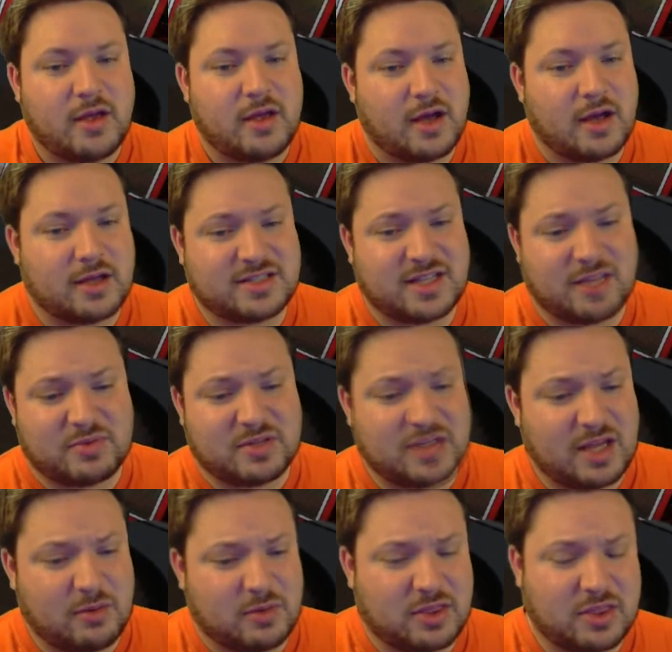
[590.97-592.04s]
Uh, stay up to
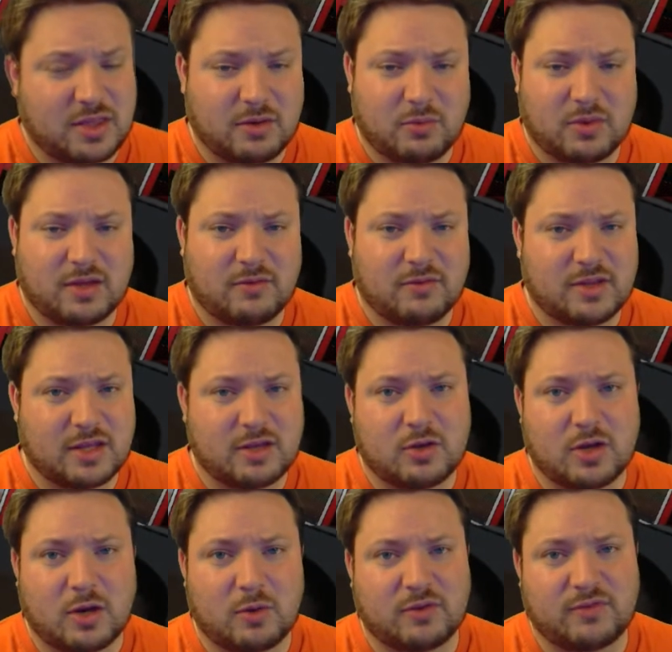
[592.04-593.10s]
date with uh, with everything. You
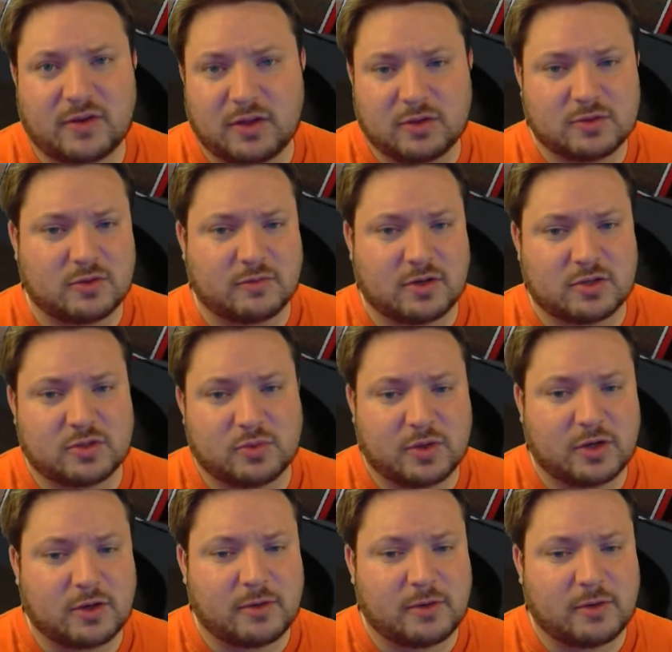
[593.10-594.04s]
can always follow us over on Twitter.